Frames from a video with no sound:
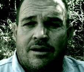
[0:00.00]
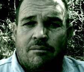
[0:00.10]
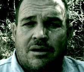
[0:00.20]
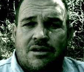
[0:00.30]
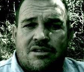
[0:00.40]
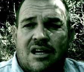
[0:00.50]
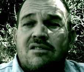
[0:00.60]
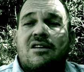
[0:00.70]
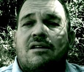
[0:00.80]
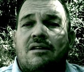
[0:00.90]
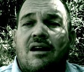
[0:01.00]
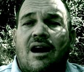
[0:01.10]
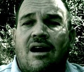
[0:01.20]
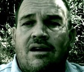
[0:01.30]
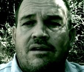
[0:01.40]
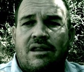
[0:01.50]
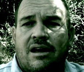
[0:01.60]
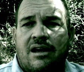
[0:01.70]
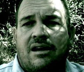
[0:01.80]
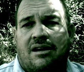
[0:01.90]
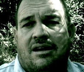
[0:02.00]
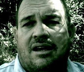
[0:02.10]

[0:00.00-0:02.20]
because that's how they